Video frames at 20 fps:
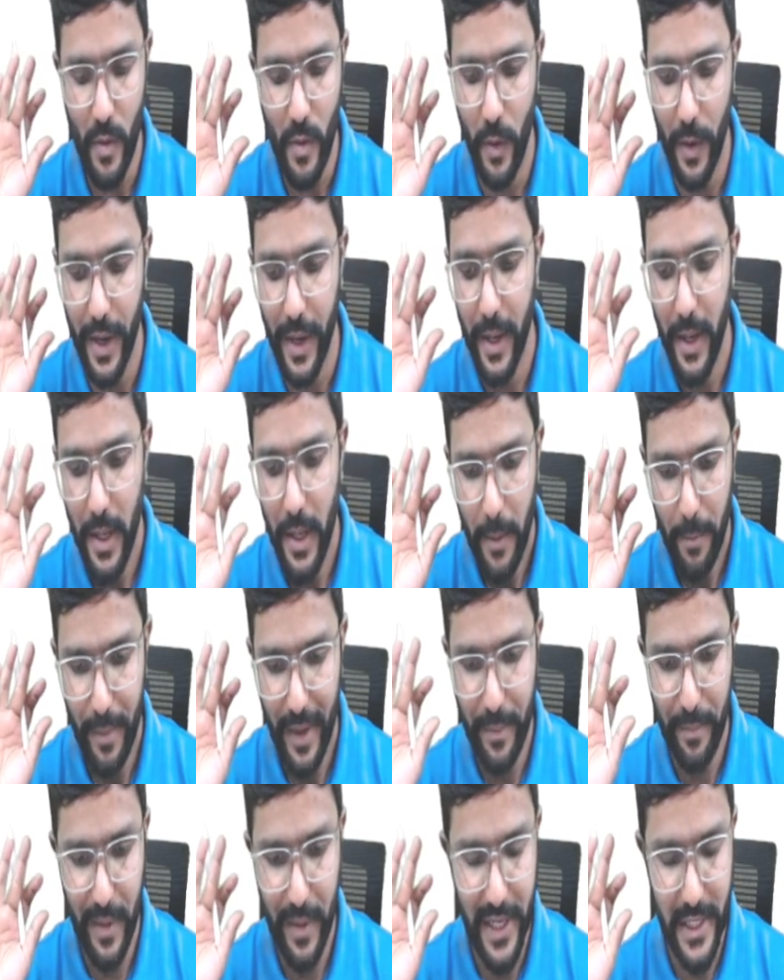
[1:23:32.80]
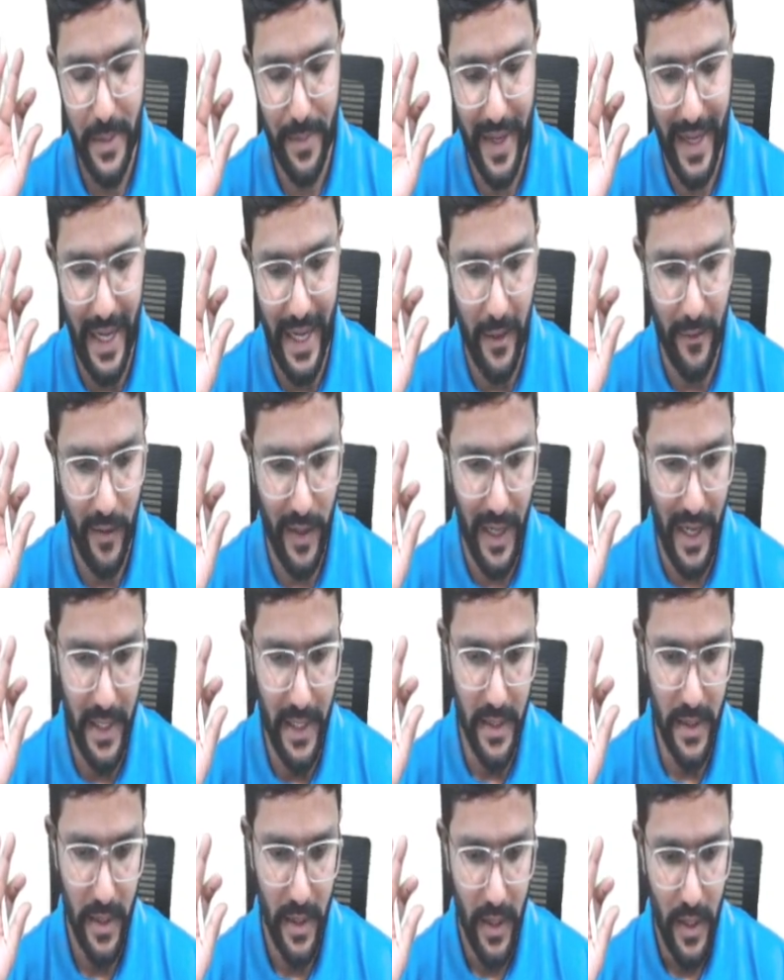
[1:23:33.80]
Okay. But please be careful,
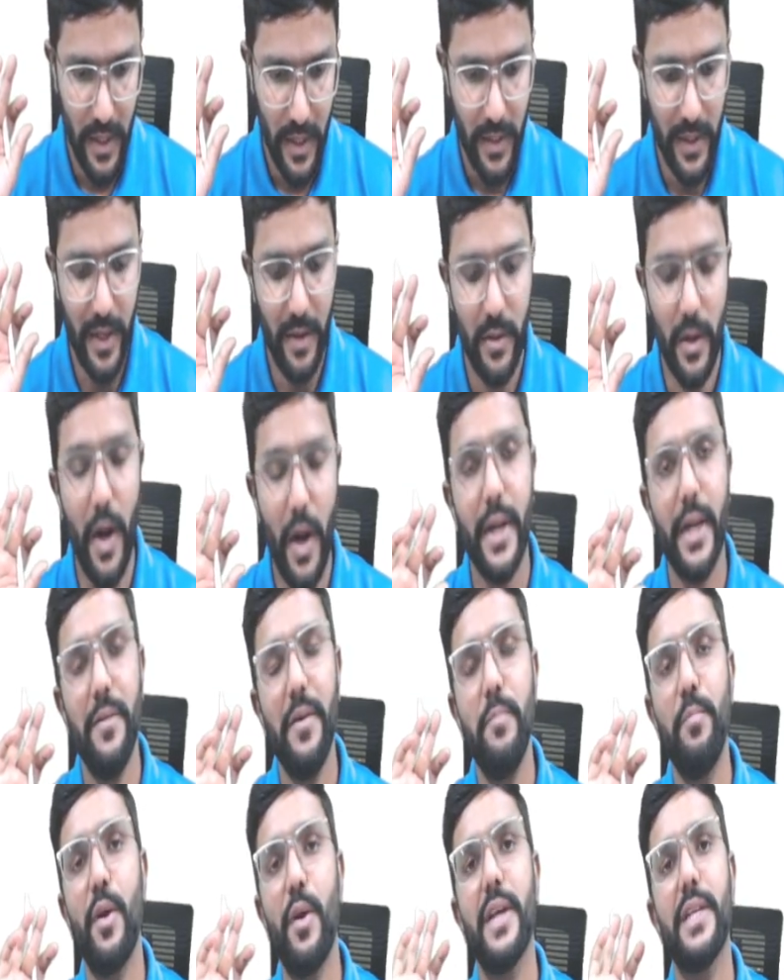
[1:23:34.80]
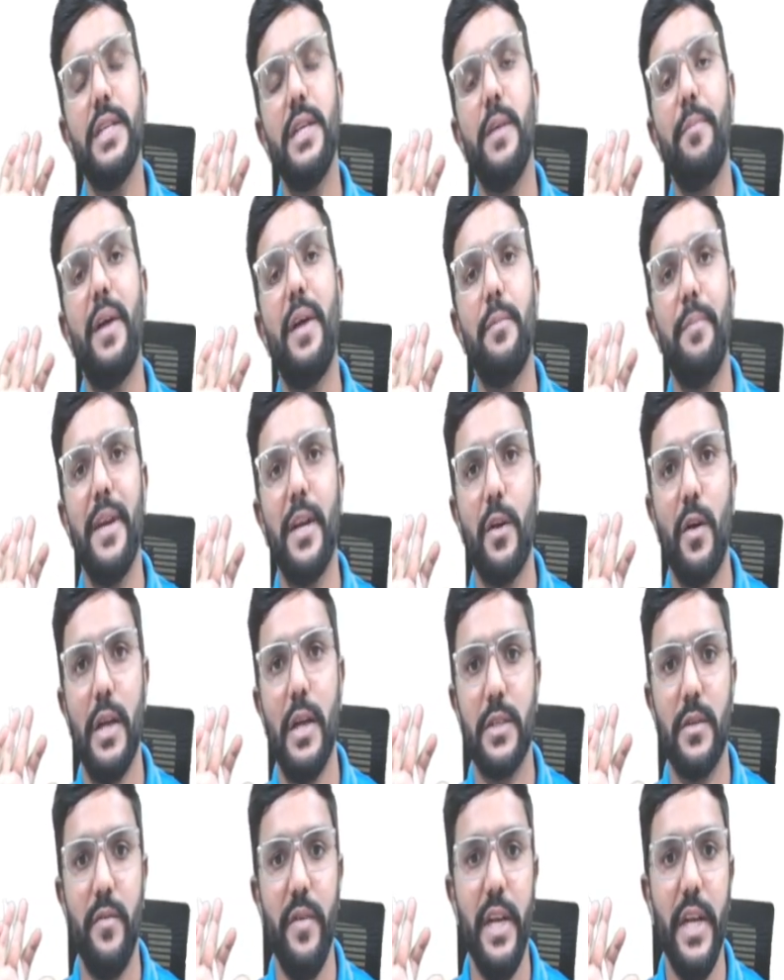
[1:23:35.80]
guys. They are not given production department
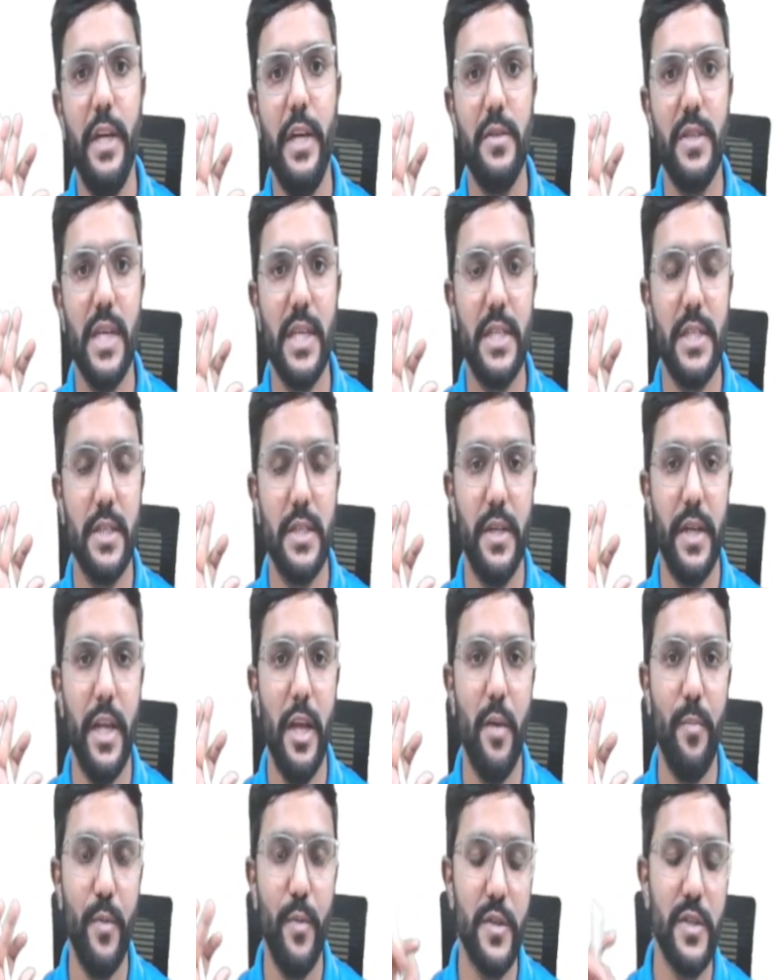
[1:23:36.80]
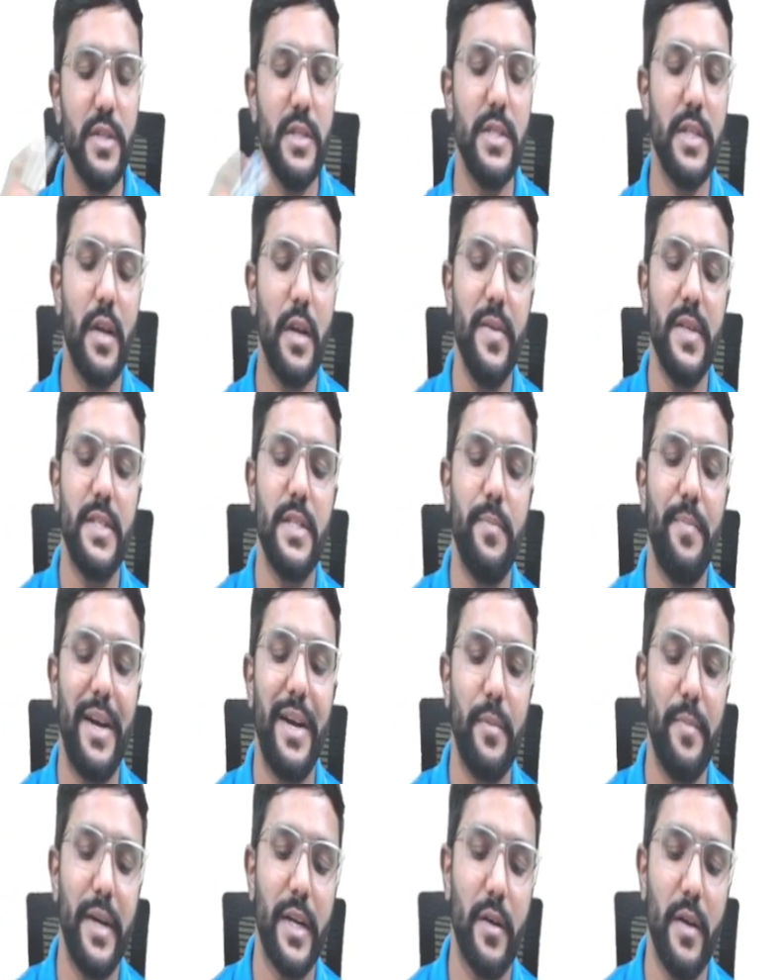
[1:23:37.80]
cost. We need to just reapportion service
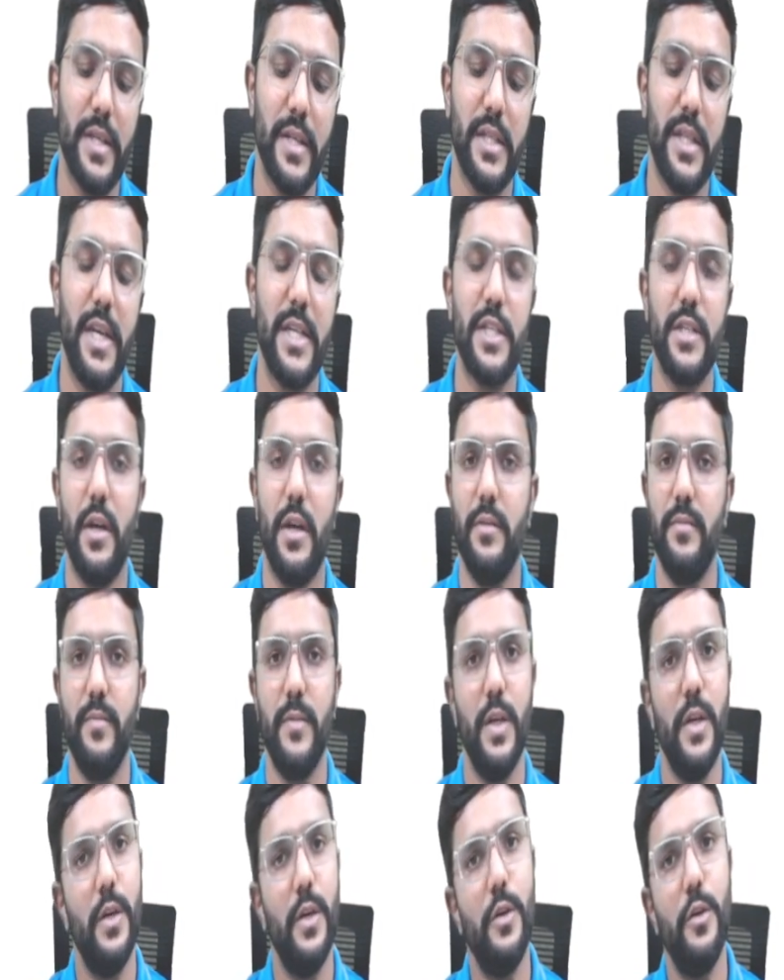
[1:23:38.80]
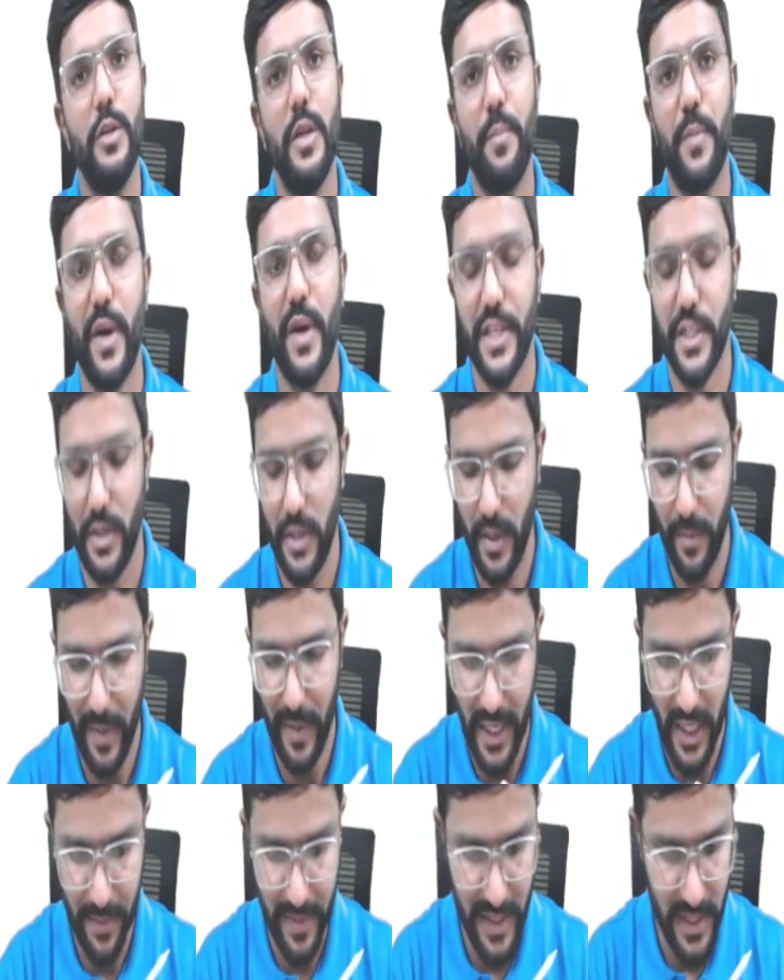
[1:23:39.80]
department cost. That's all to the production
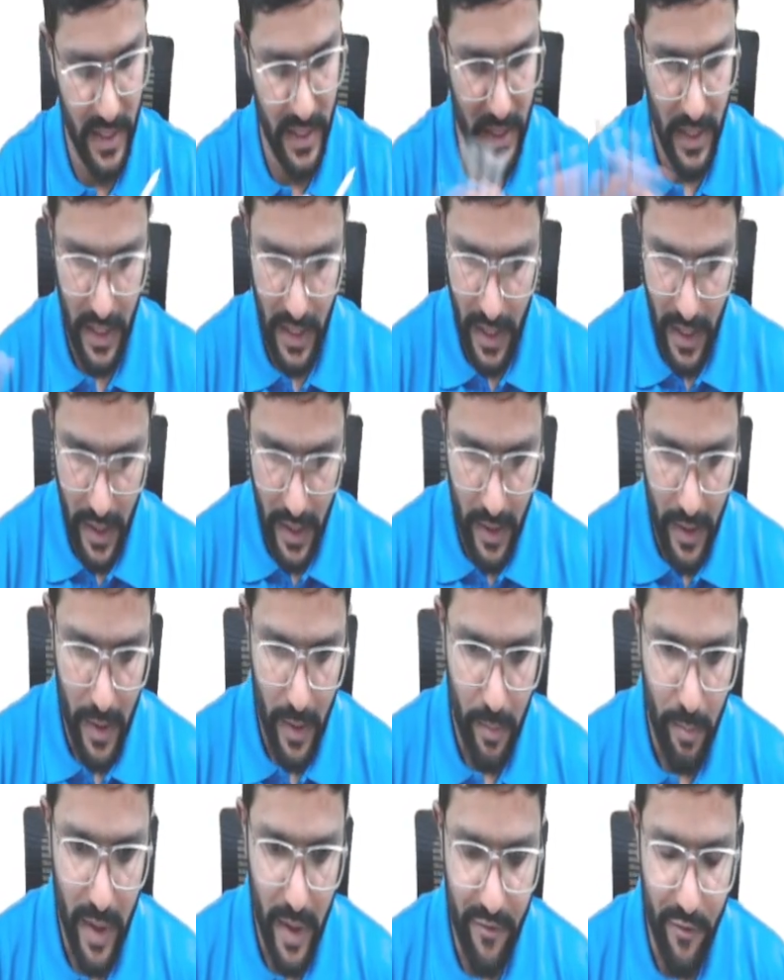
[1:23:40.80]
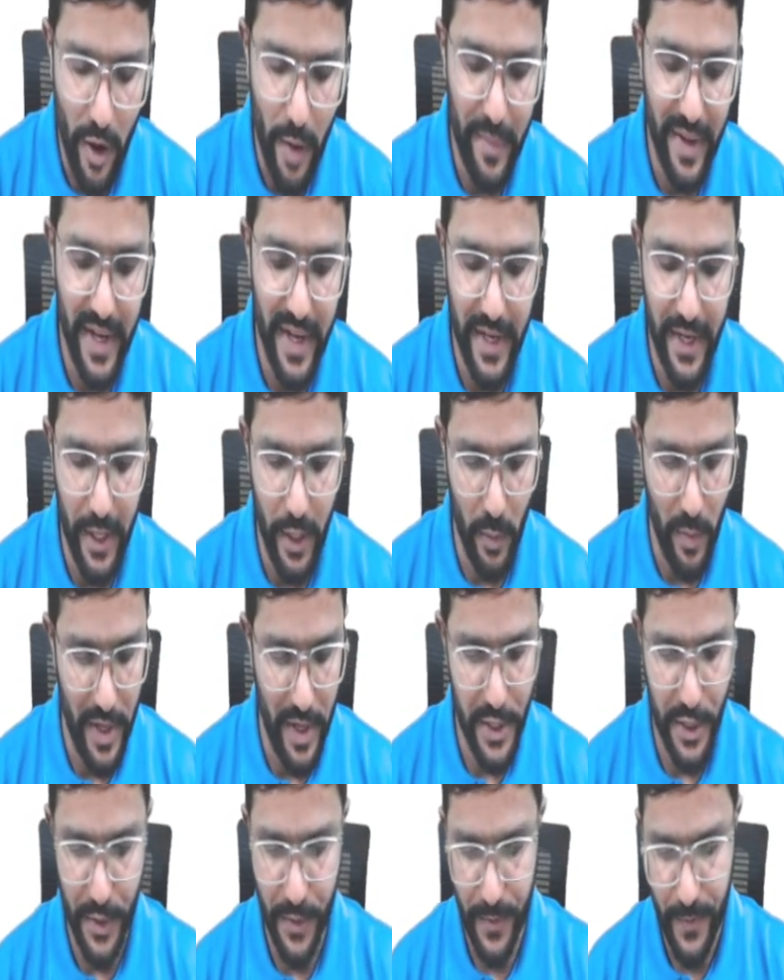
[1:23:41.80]
departments by forming an
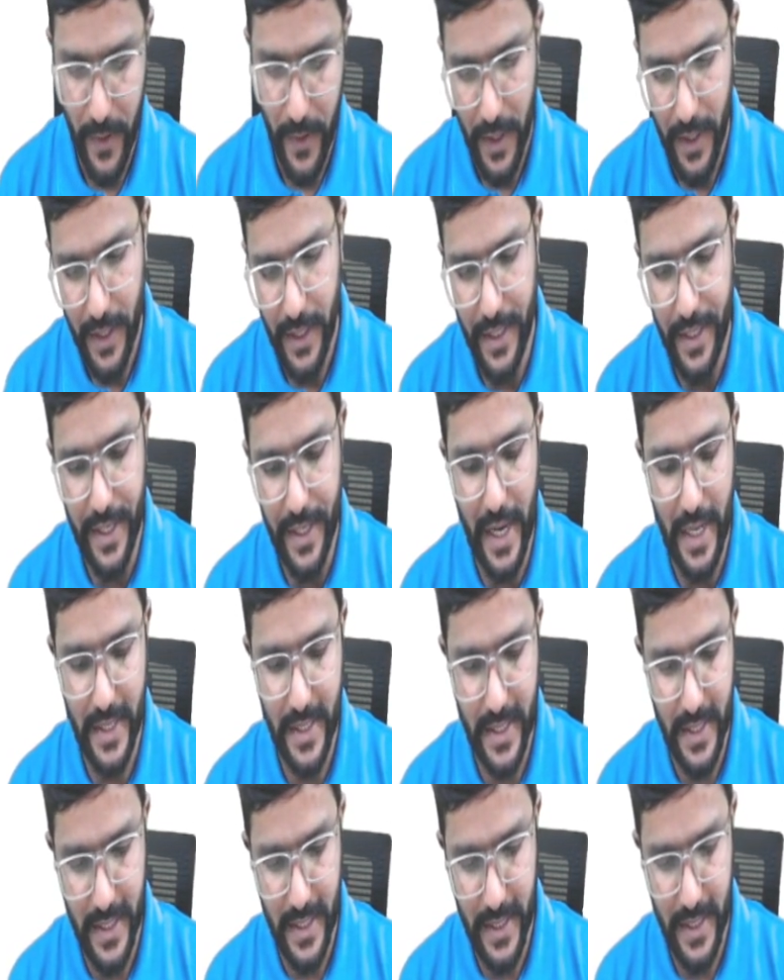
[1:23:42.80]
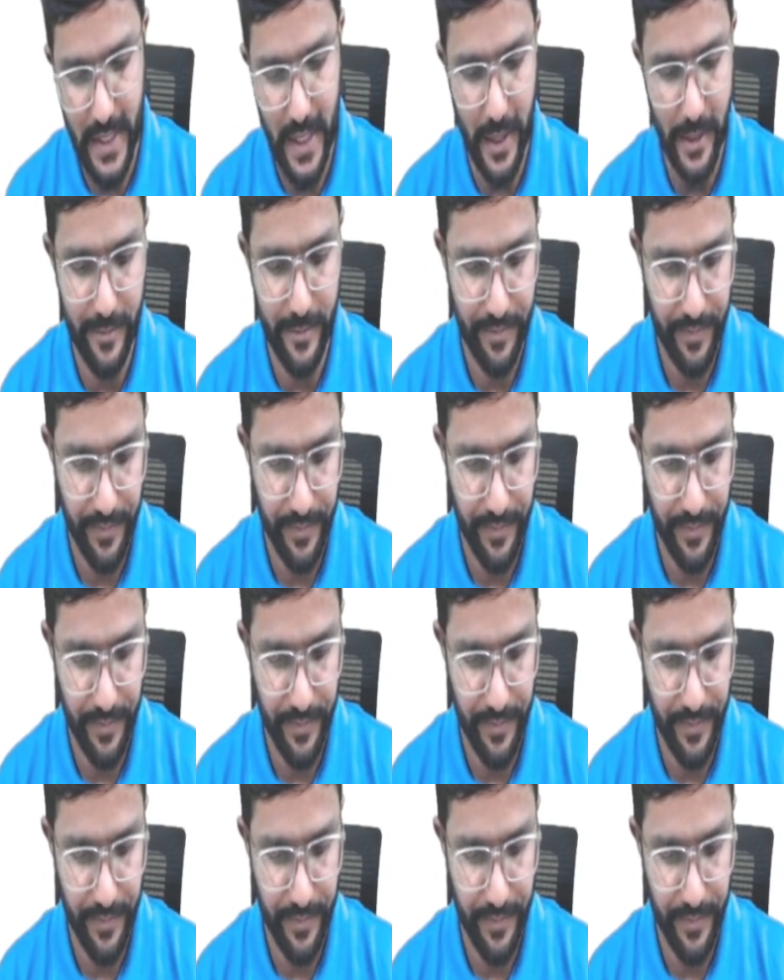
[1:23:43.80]
equation. Yes, sir.